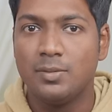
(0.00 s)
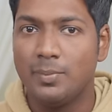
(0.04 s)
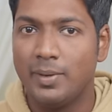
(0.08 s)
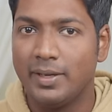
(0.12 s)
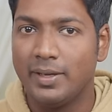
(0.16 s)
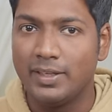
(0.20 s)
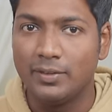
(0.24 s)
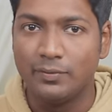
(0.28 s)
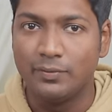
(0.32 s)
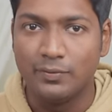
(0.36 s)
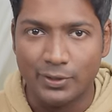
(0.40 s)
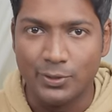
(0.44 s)
in
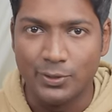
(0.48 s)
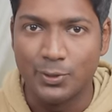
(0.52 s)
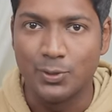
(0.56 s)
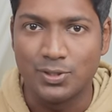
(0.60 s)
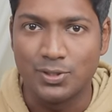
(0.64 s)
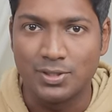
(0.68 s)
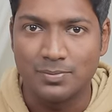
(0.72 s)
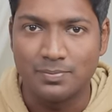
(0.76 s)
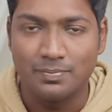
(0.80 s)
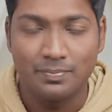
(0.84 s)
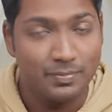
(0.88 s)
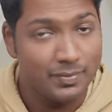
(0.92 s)
making
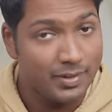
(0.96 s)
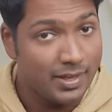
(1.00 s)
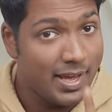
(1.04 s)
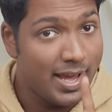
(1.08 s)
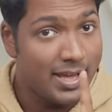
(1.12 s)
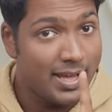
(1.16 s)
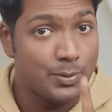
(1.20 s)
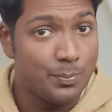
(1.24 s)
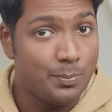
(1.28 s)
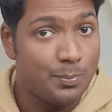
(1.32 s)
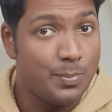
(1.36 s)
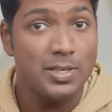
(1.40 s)
videos.
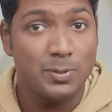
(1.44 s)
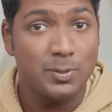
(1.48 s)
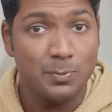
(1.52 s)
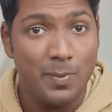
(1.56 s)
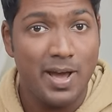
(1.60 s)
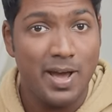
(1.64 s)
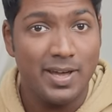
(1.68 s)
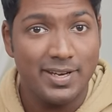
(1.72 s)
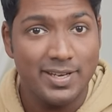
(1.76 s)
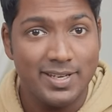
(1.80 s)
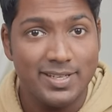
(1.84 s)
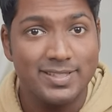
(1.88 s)
And the best
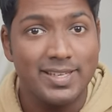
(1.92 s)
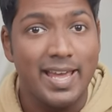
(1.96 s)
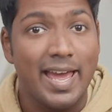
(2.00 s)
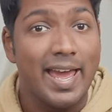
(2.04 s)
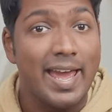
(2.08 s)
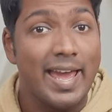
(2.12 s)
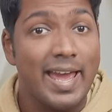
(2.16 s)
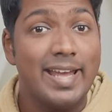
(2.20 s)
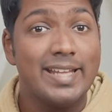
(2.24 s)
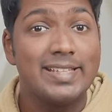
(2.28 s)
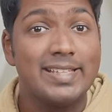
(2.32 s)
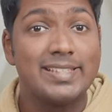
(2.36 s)
part is,
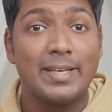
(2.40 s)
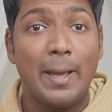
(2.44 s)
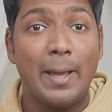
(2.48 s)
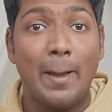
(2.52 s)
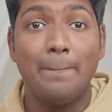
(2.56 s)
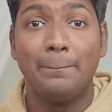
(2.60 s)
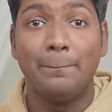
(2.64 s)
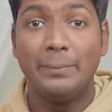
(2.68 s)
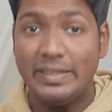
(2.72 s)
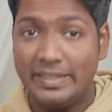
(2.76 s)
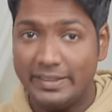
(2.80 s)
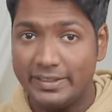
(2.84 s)
it's
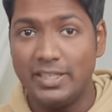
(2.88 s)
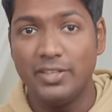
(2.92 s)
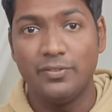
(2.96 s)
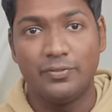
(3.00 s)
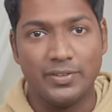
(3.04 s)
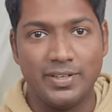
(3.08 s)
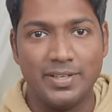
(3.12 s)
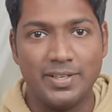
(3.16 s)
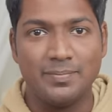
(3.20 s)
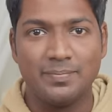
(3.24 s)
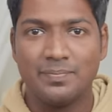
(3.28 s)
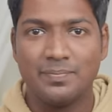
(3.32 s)
completely
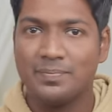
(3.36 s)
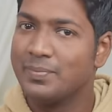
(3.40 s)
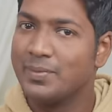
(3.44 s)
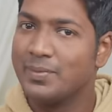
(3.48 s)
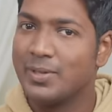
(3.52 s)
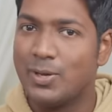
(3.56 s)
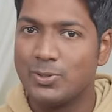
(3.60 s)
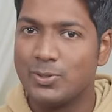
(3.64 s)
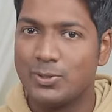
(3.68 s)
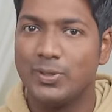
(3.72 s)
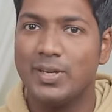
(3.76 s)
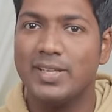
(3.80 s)
free.
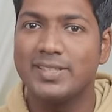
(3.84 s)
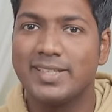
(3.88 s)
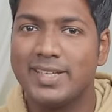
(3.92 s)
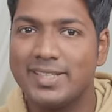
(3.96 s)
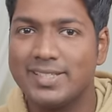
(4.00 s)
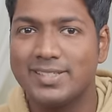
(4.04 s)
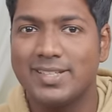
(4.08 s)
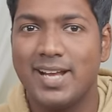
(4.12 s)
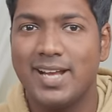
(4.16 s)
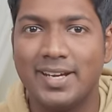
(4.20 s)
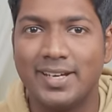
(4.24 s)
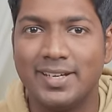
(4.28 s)
So let's
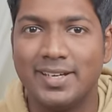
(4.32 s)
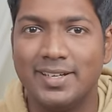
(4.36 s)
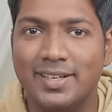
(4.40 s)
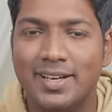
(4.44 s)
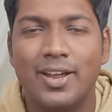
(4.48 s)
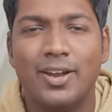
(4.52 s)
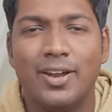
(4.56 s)
get started.